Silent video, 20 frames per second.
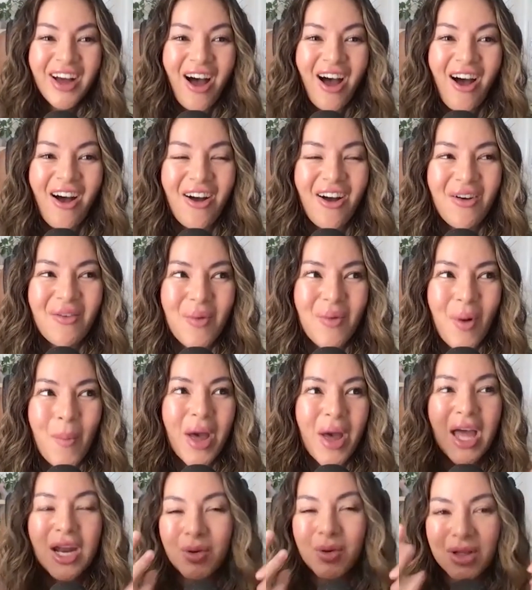
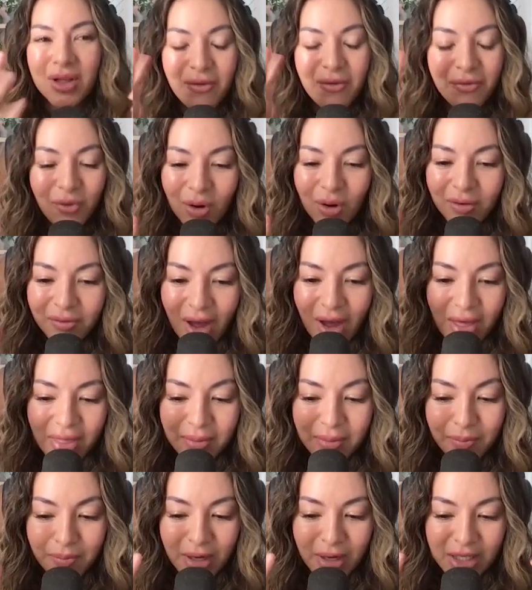But anyway, that 4 or
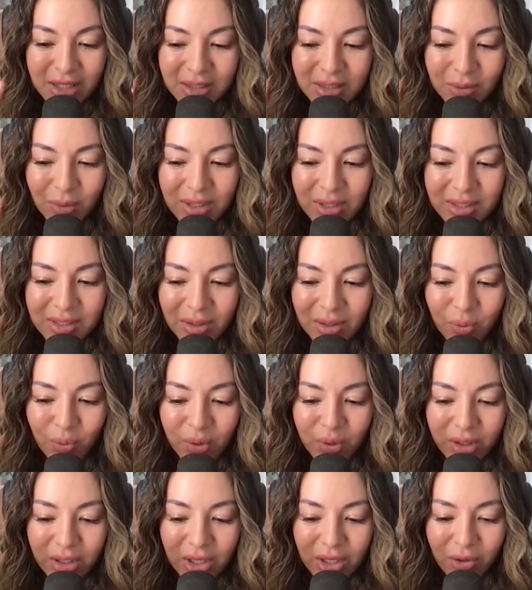5 months was
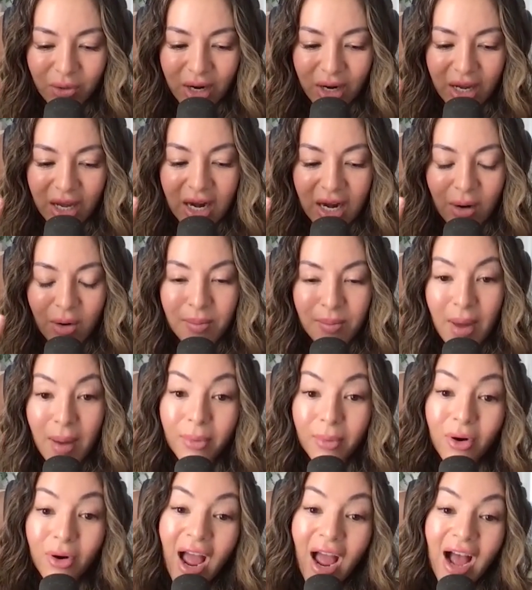really great. And I
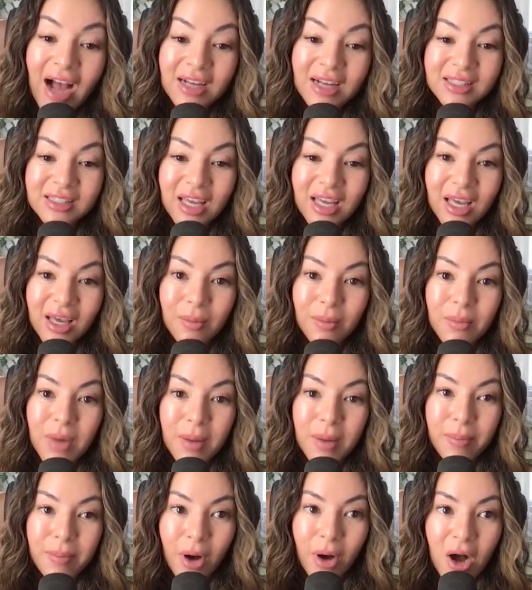remember asking
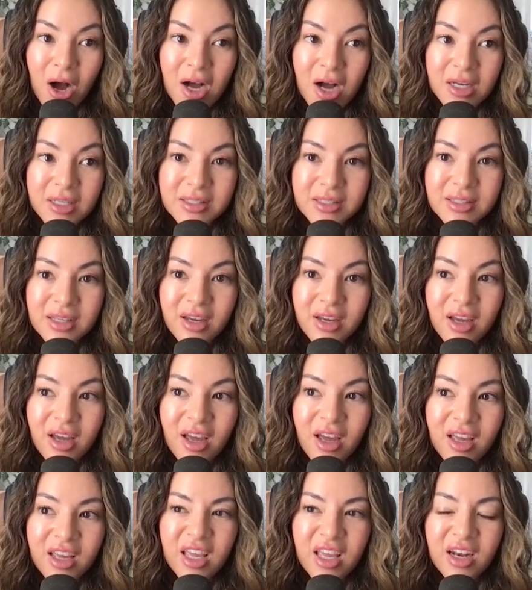my boss,
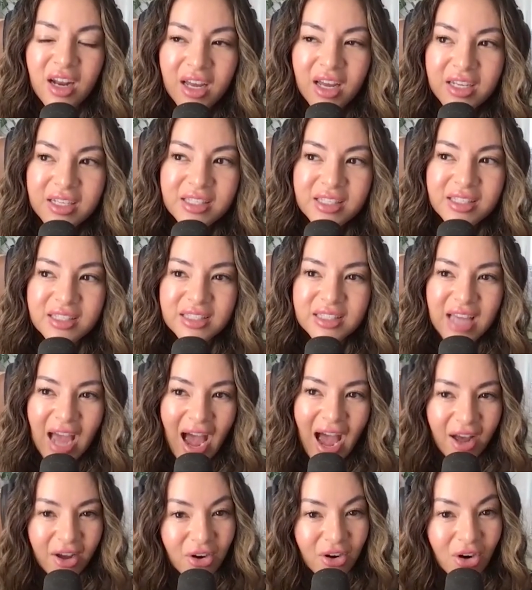can I
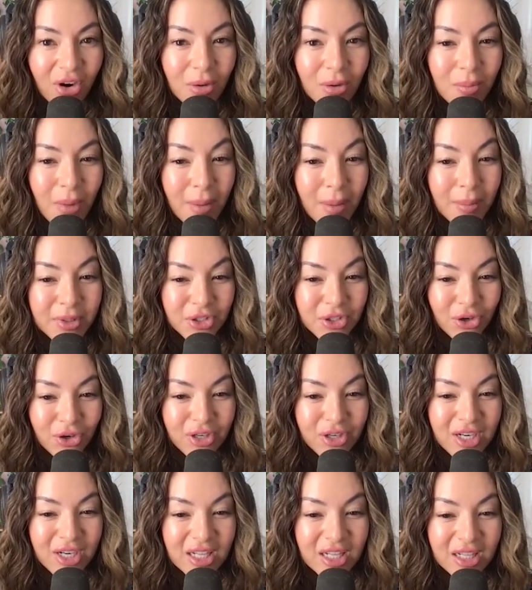stagger my
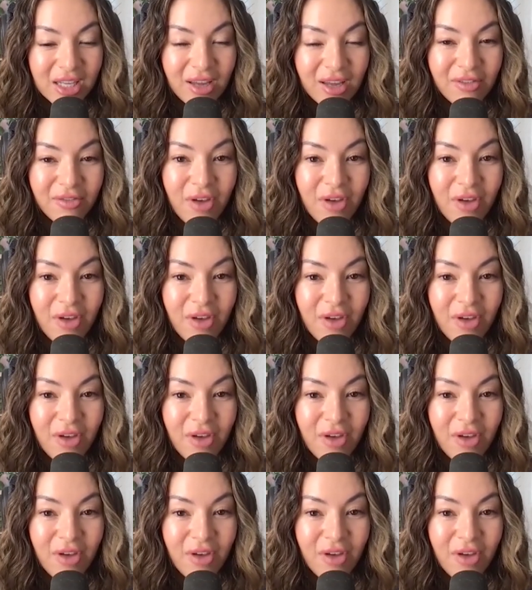maternity leave?